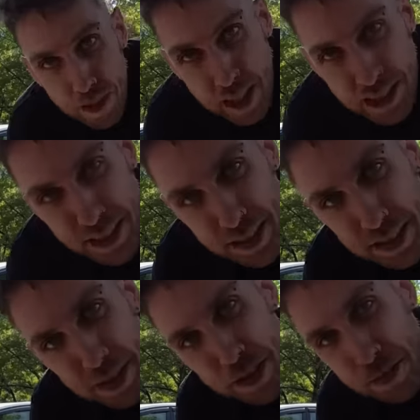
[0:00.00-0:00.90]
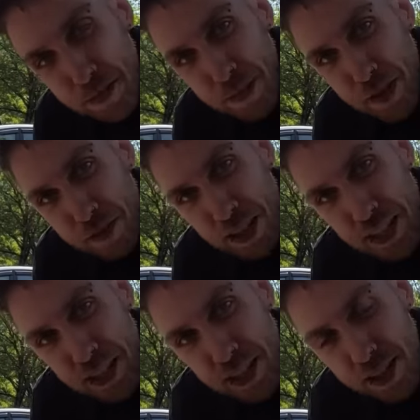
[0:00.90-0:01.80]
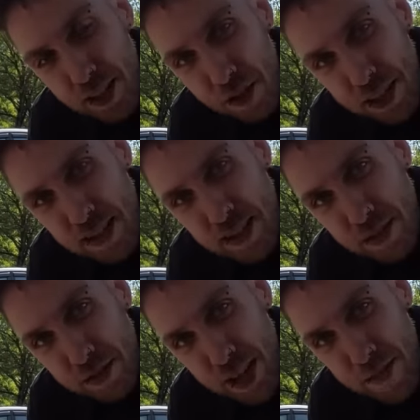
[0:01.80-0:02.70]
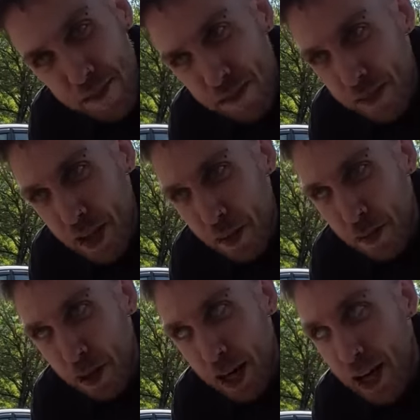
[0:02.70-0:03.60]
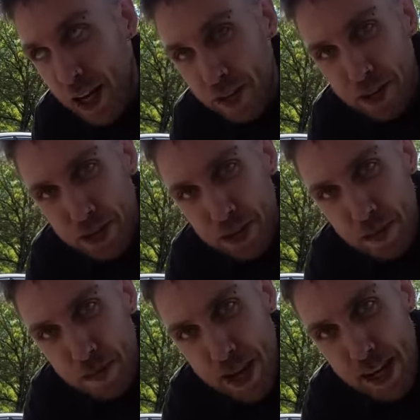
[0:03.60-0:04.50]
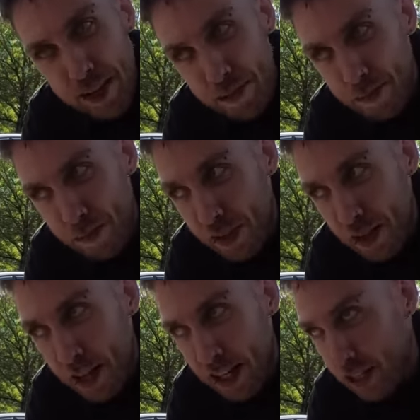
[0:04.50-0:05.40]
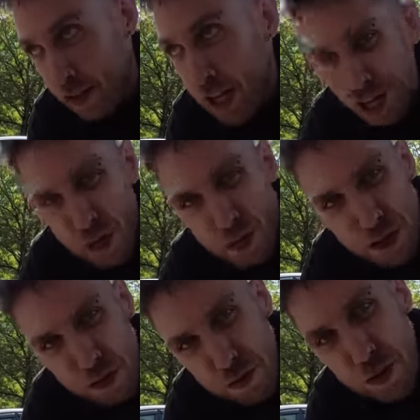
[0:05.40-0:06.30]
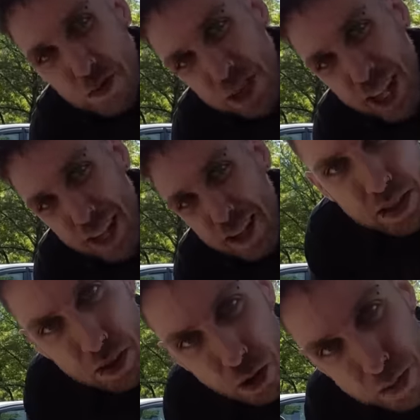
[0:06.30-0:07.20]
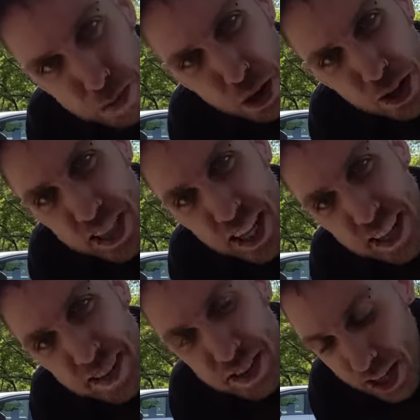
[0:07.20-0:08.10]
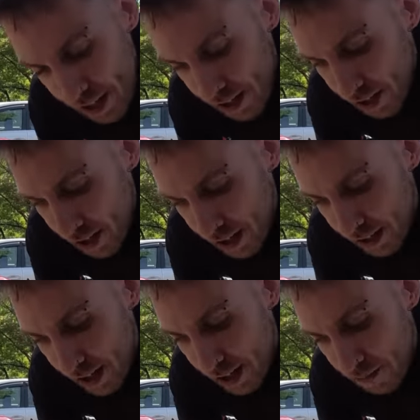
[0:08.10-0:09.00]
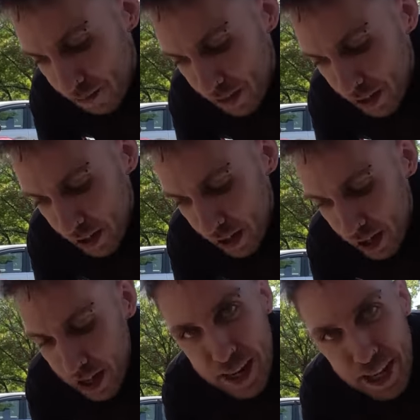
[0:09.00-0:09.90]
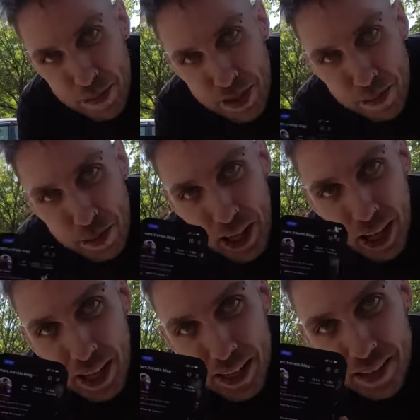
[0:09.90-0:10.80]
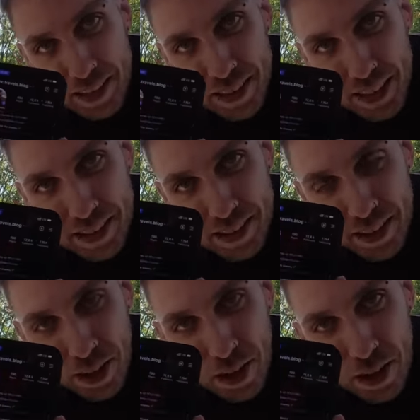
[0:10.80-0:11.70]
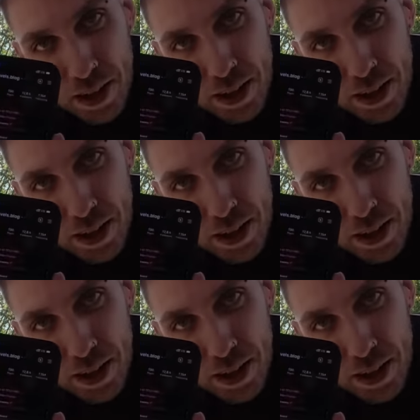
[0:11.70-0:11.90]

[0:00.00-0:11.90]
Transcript: There's this new feature on Instagram where I could make like a huge group chat. It's called Broadcast Channel and uh, I named it behind the scenes so